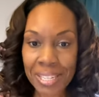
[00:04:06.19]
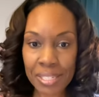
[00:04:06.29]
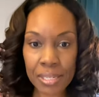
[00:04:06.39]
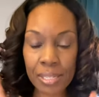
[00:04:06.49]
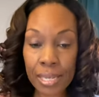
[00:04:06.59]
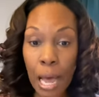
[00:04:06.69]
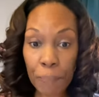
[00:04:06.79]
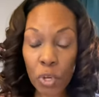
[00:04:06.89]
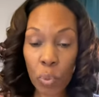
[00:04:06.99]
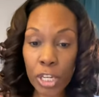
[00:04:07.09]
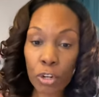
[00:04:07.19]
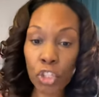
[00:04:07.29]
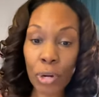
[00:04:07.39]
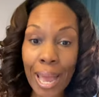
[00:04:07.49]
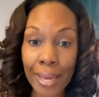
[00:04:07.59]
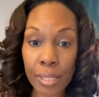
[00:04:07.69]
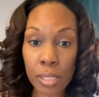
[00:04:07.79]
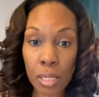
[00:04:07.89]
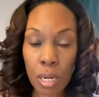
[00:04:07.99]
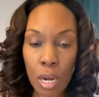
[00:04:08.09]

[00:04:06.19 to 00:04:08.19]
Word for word: to stop you in your tracks